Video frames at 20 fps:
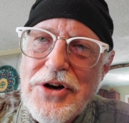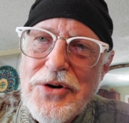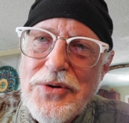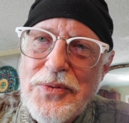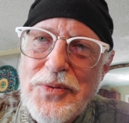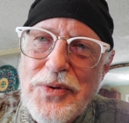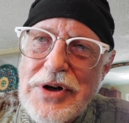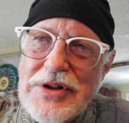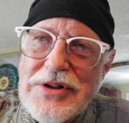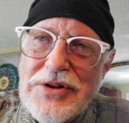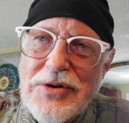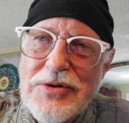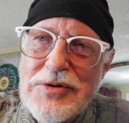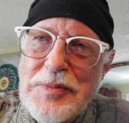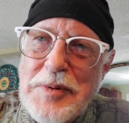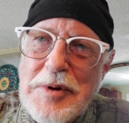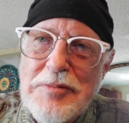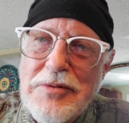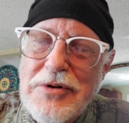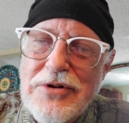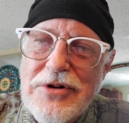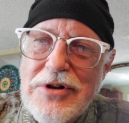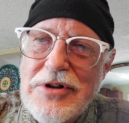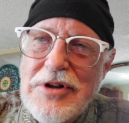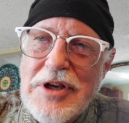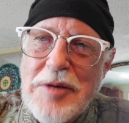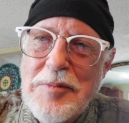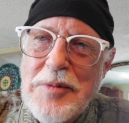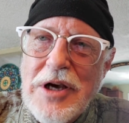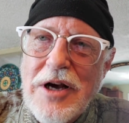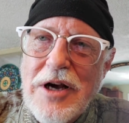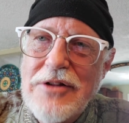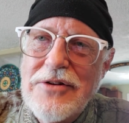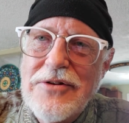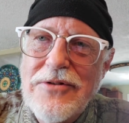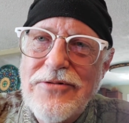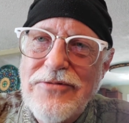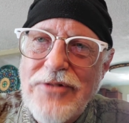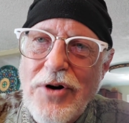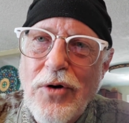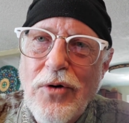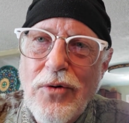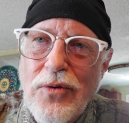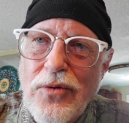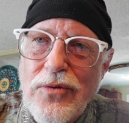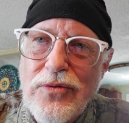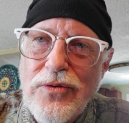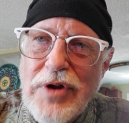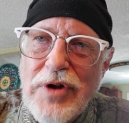what those people are doing. They could be on their phone.